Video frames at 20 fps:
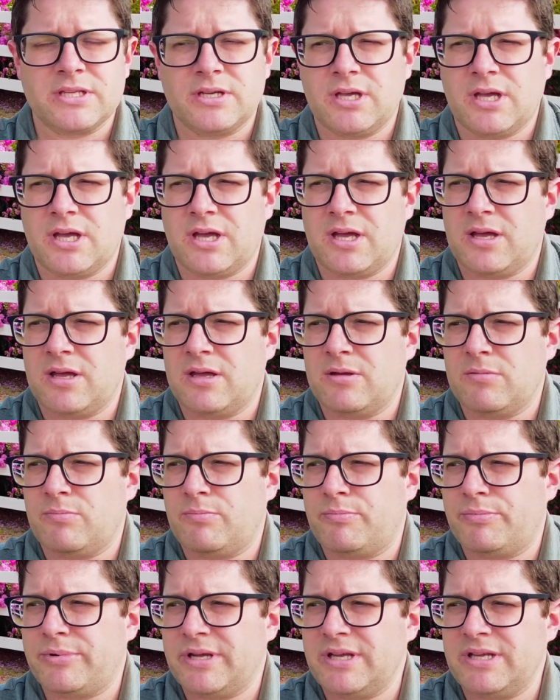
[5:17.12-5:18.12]

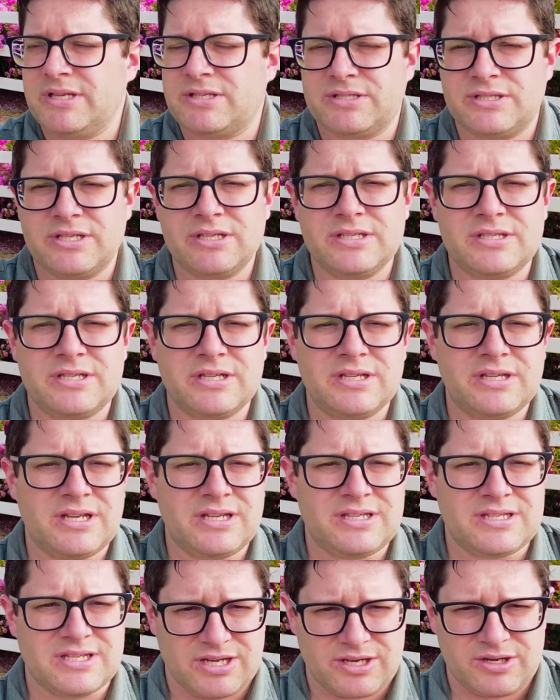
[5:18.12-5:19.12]
But it's just
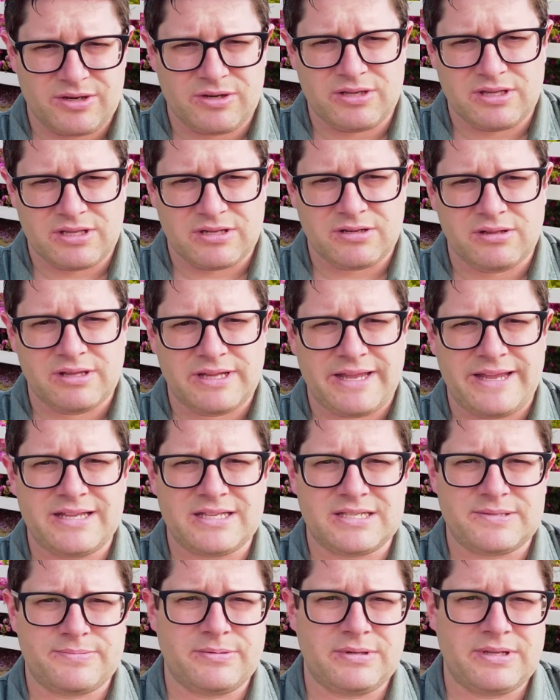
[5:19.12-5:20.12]
it's a good little
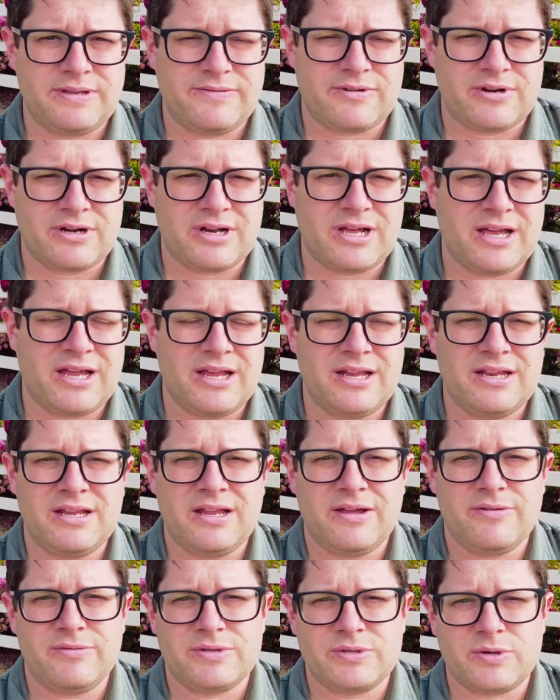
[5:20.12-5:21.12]
lens, believe it or not.
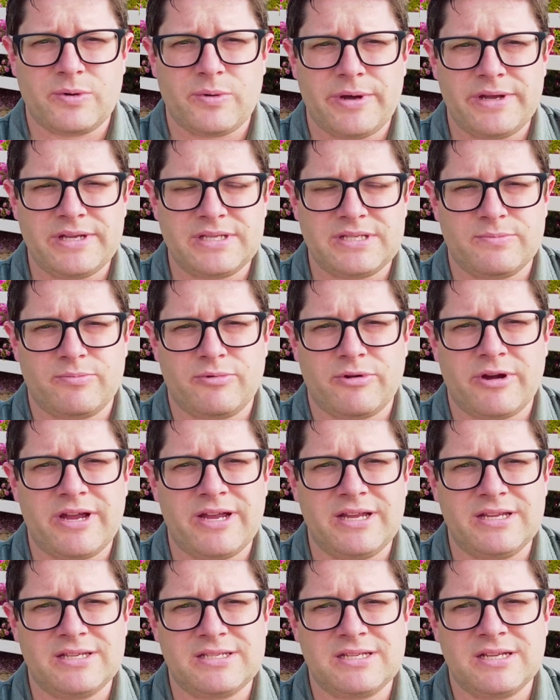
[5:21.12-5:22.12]
I was quite
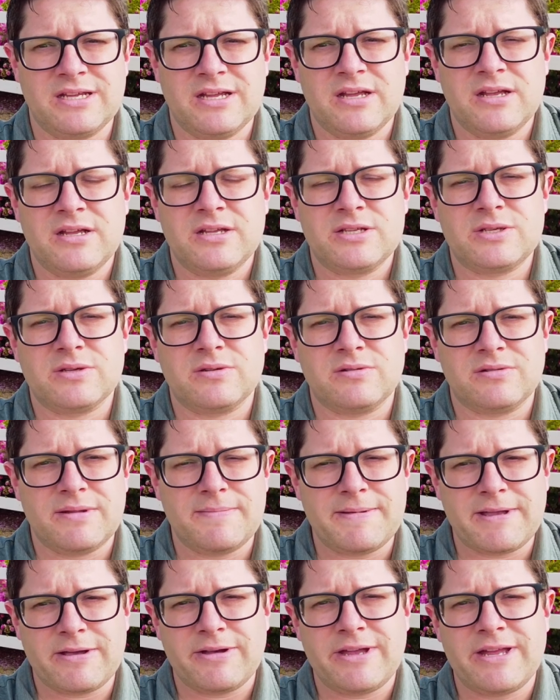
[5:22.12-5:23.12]
surprised. So let
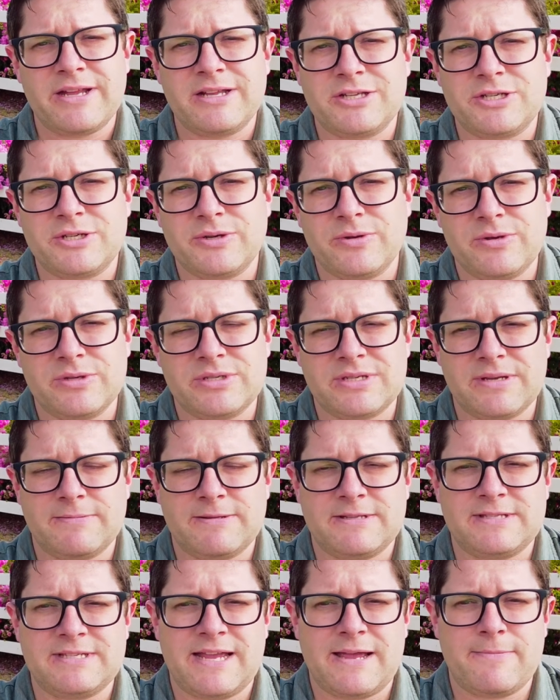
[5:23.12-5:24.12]
me go ahead and show you some of
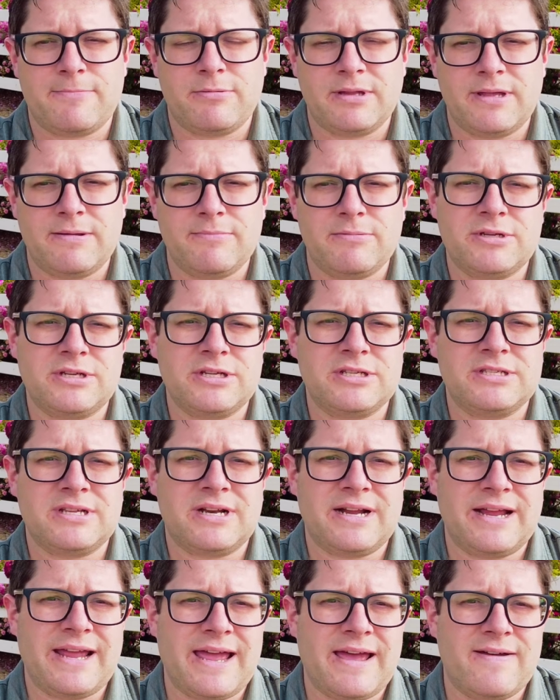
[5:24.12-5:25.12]
the sample images that
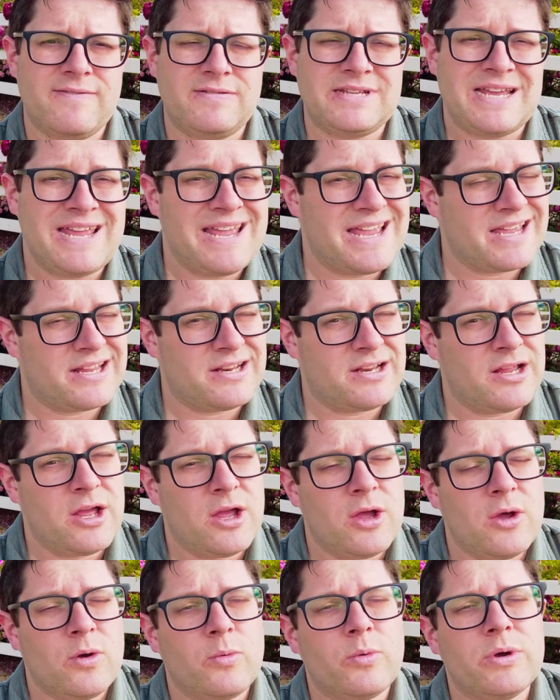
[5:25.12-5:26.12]
I have taken
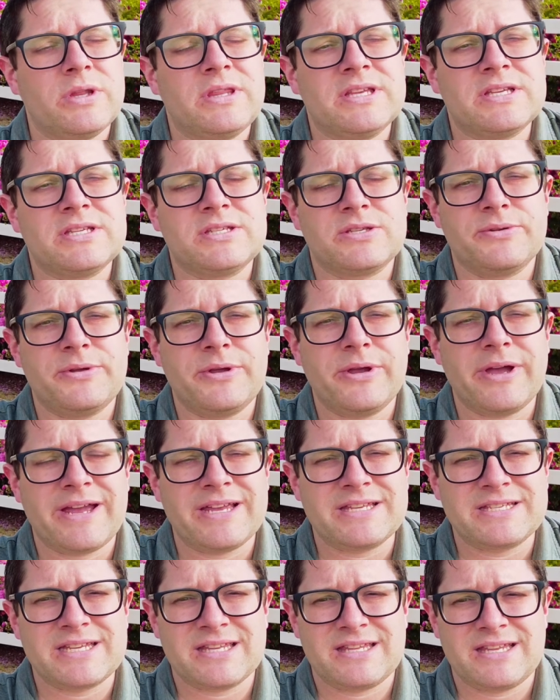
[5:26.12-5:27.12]
with this so you
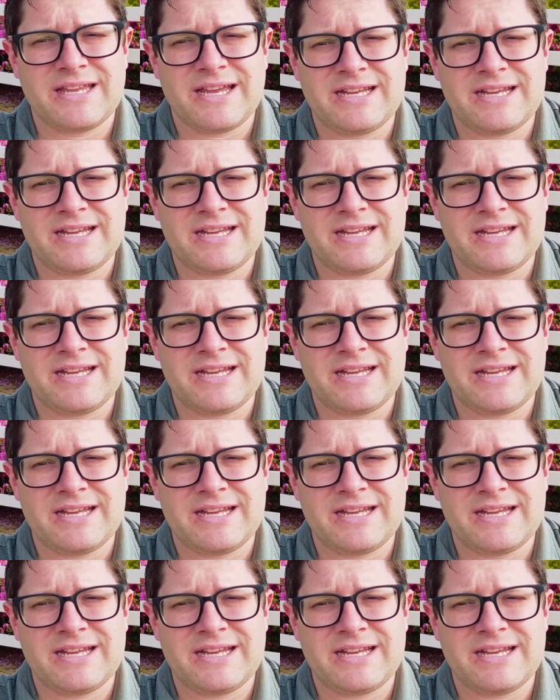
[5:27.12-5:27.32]
guys get the